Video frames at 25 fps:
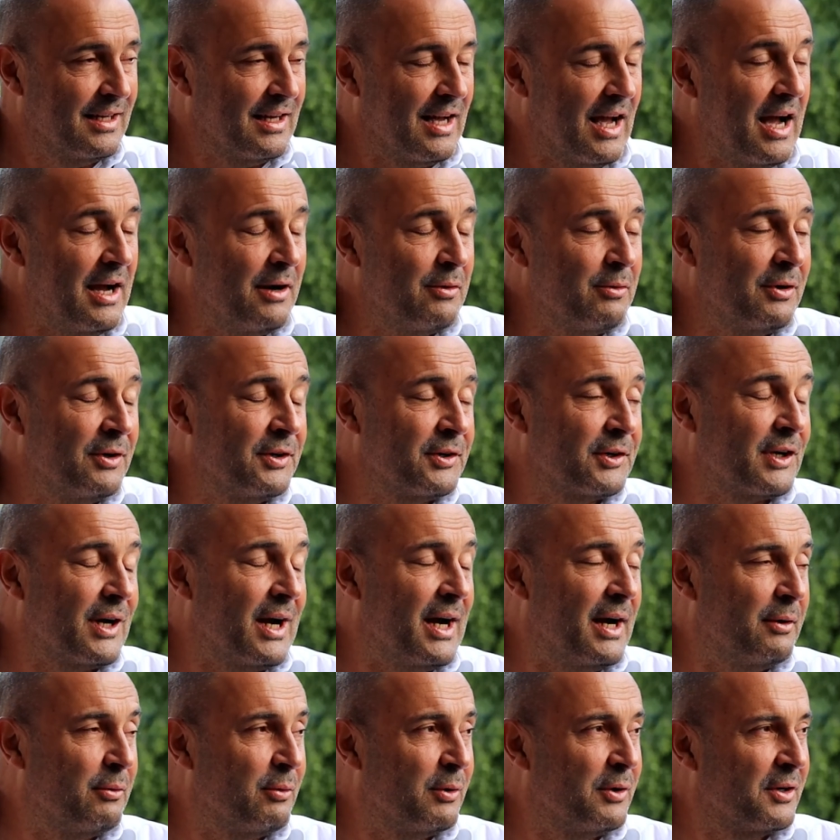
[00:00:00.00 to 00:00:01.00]
I work
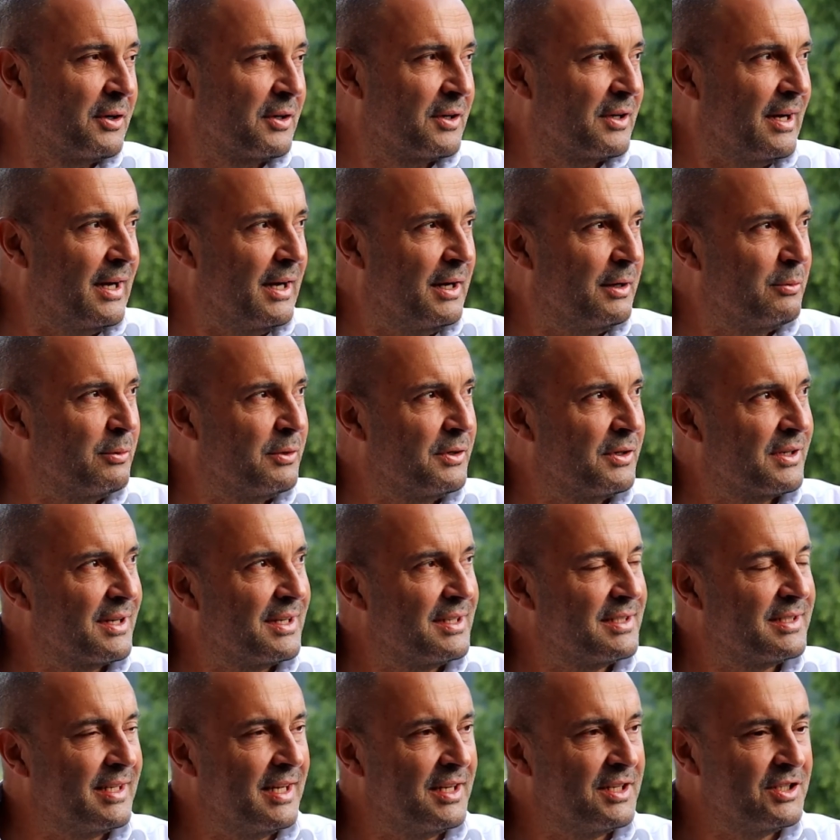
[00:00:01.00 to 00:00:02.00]

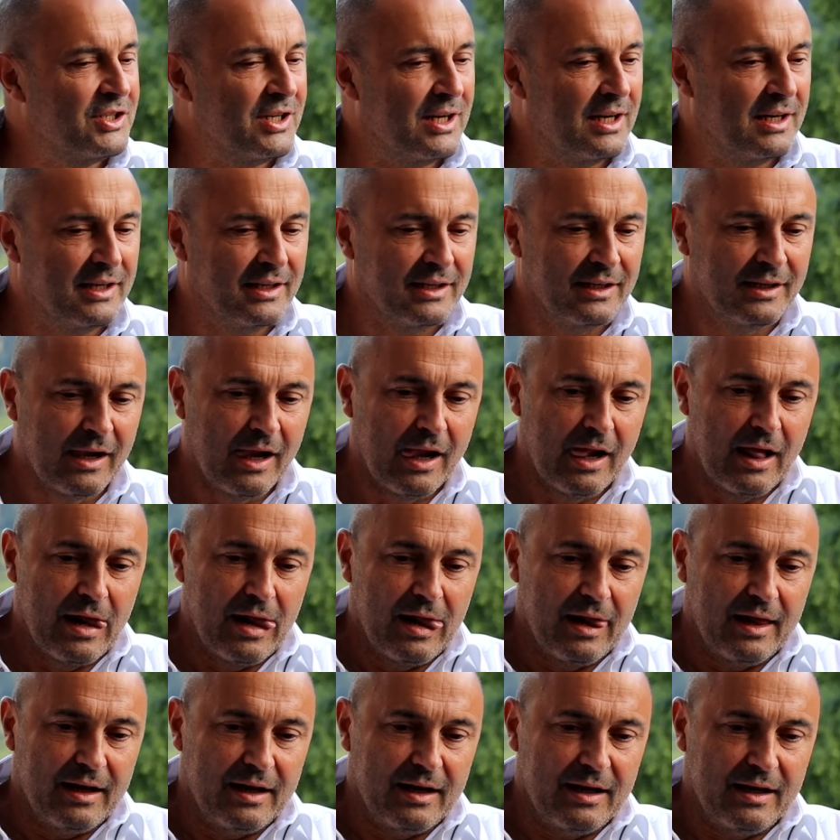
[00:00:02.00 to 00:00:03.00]
essentially
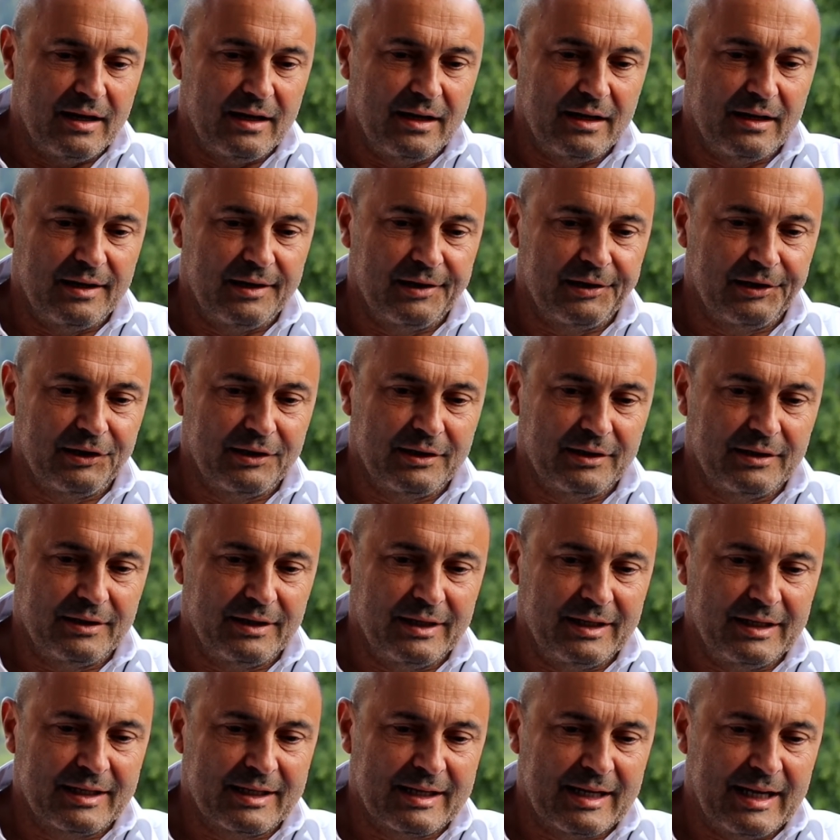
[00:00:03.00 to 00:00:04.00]

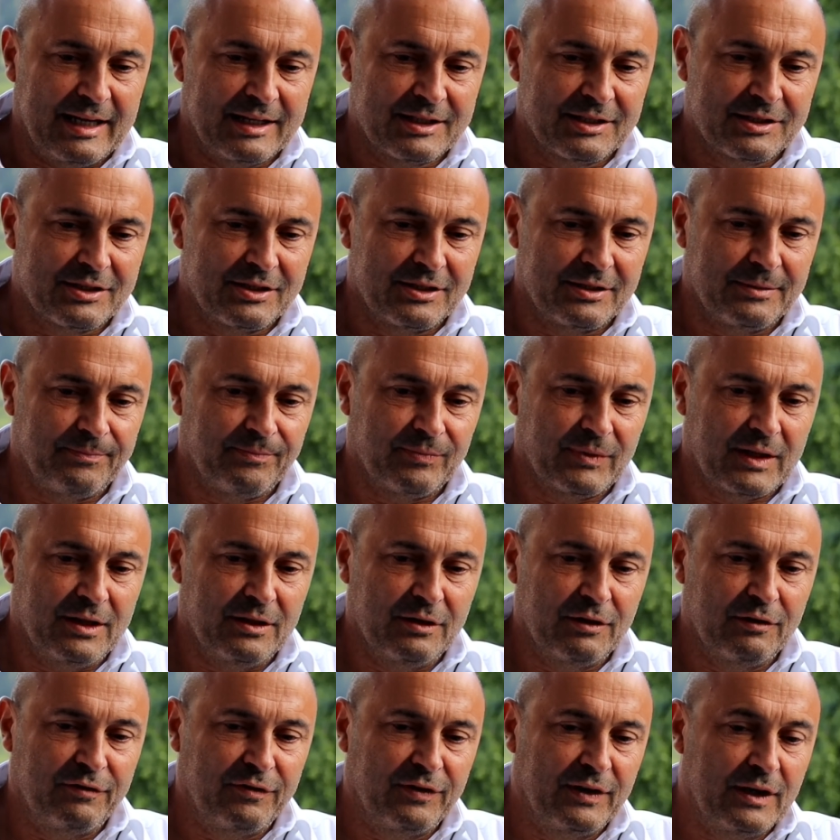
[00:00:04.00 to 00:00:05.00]
in cancer in
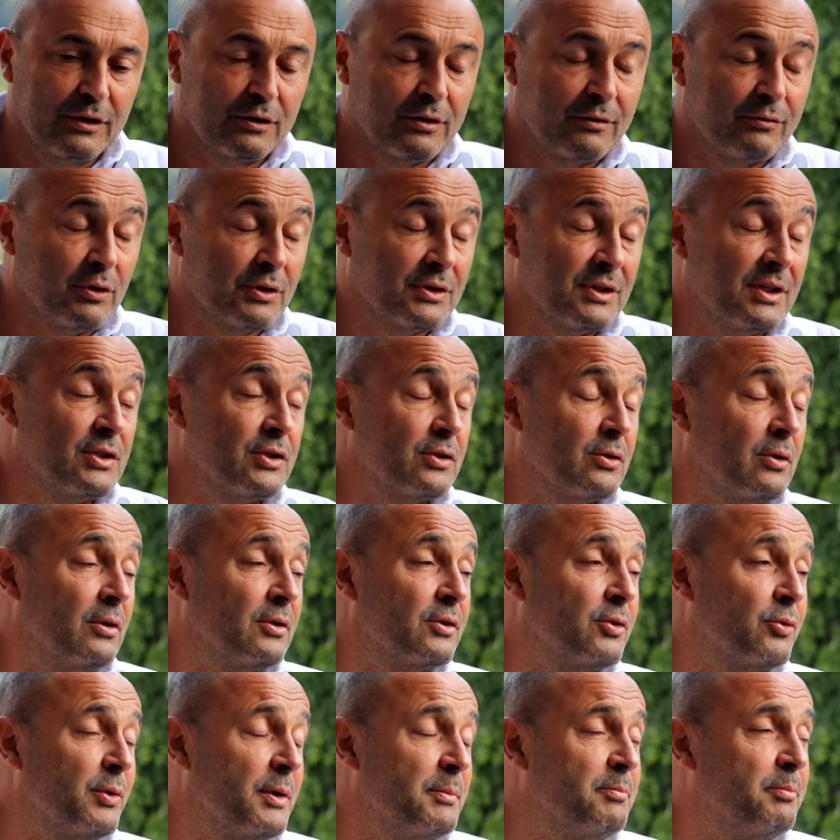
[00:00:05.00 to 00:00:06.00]
the field of what is
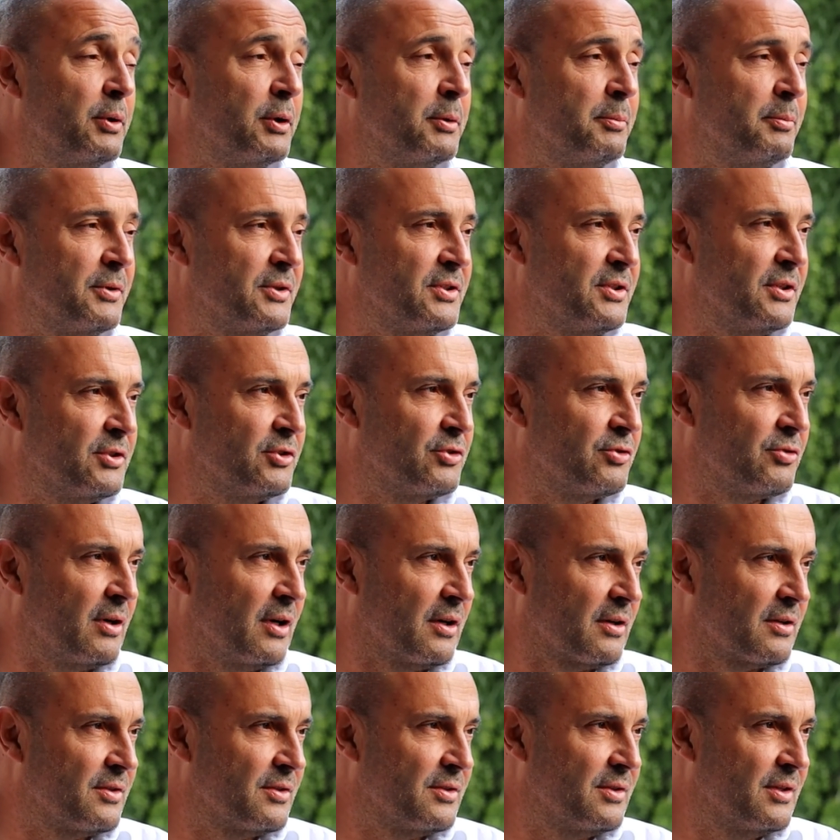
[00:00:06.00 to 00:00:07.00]
called repurposed
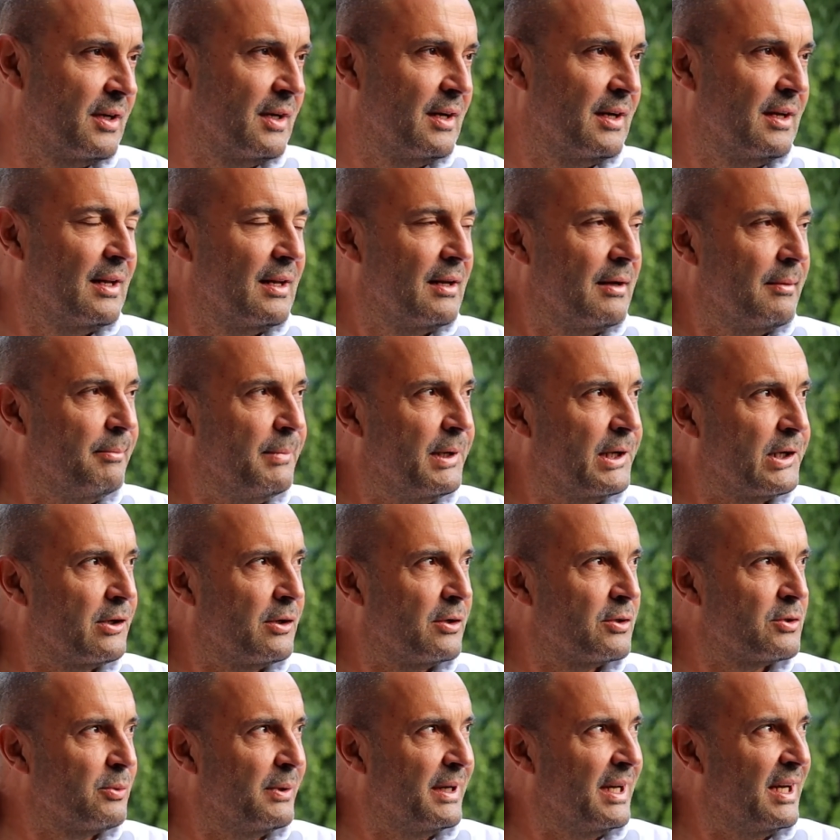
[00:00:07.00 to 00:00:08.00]
drugs,
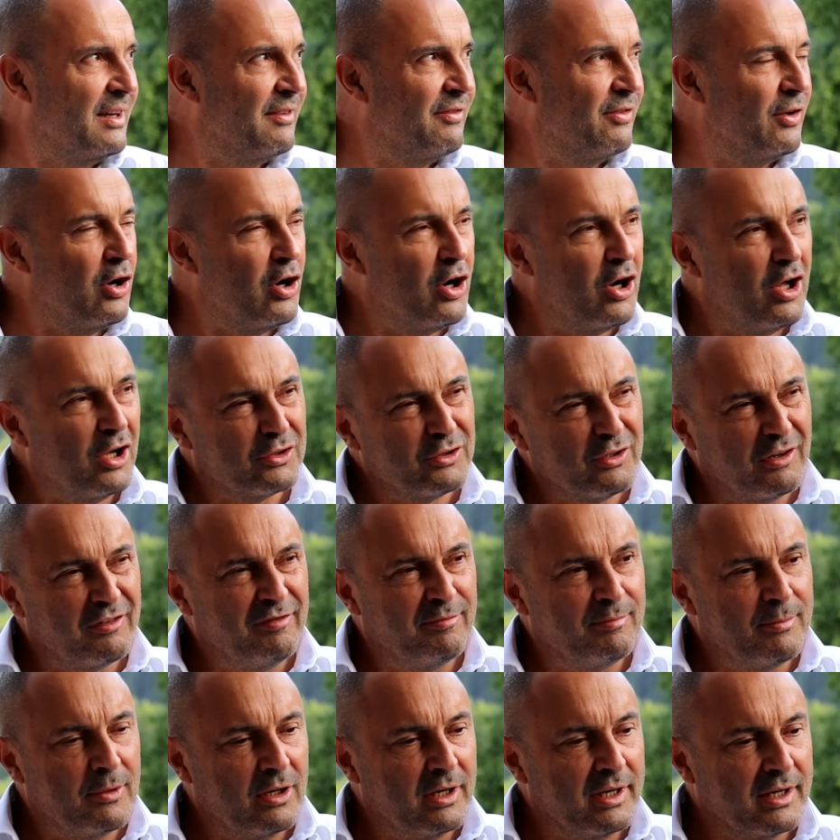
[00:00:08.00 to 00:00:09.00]
because we have a lot
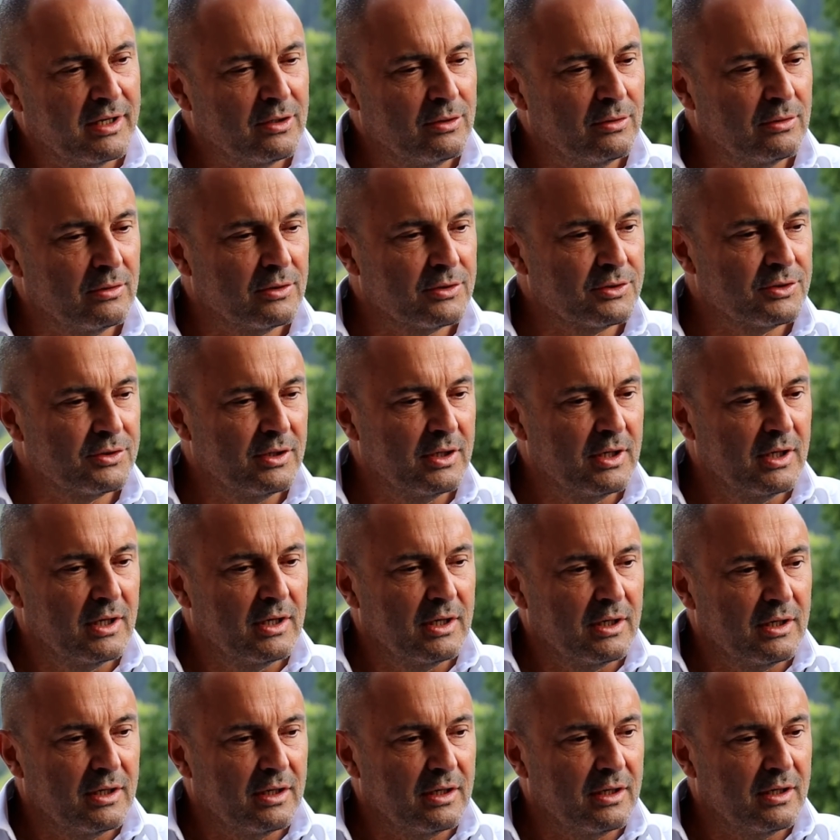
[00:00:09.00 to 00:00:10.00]
of molecules
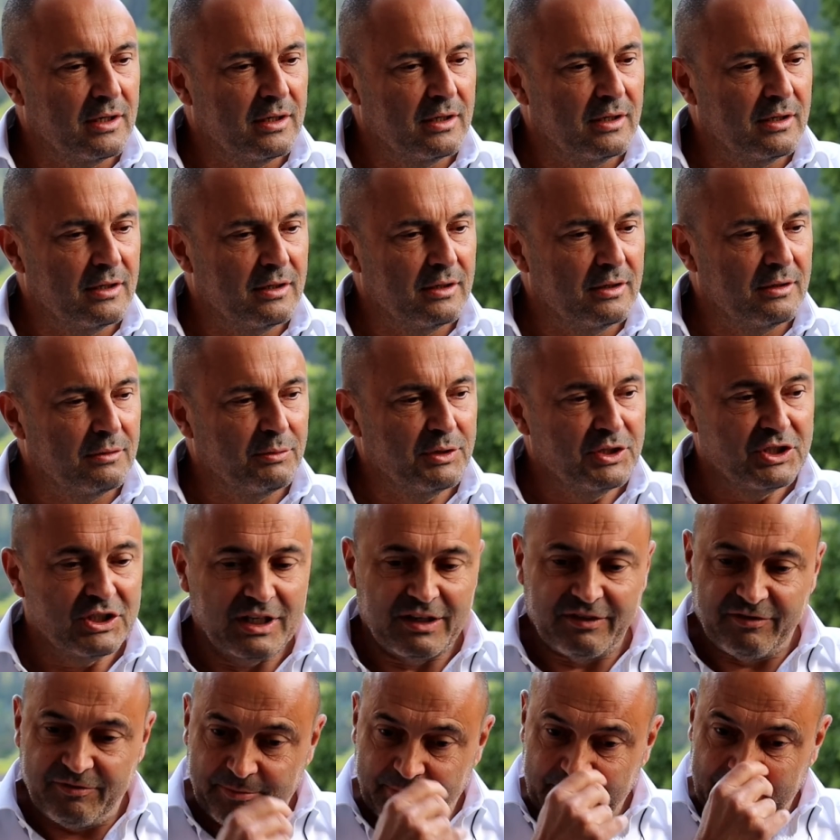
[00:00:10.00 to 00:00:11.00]
which
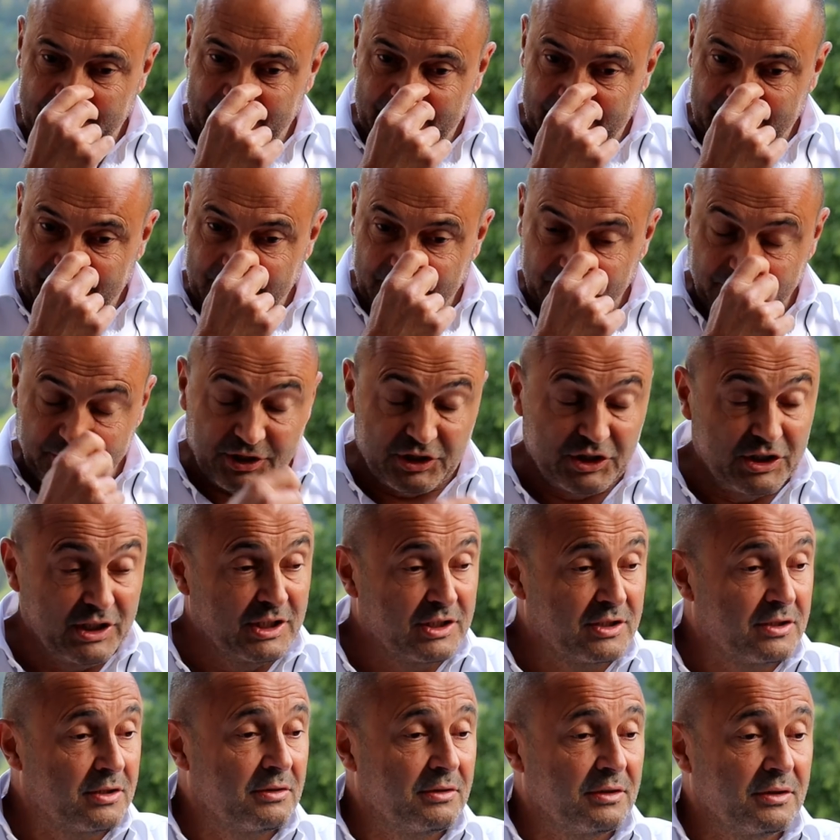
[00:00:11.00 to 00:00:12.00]
have been
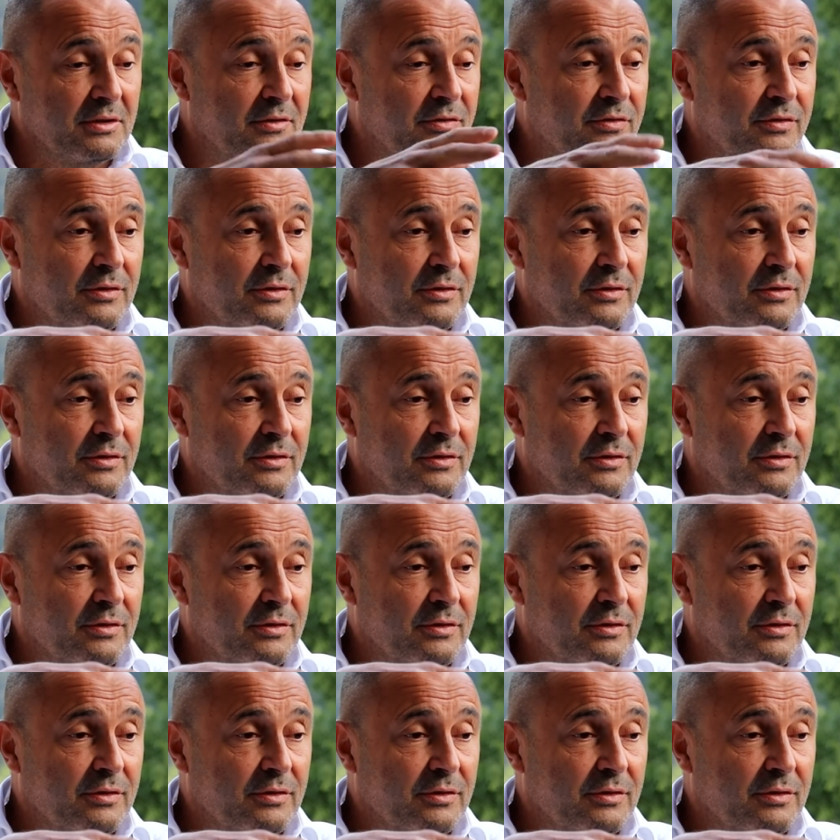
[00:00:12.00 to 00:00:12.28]
registered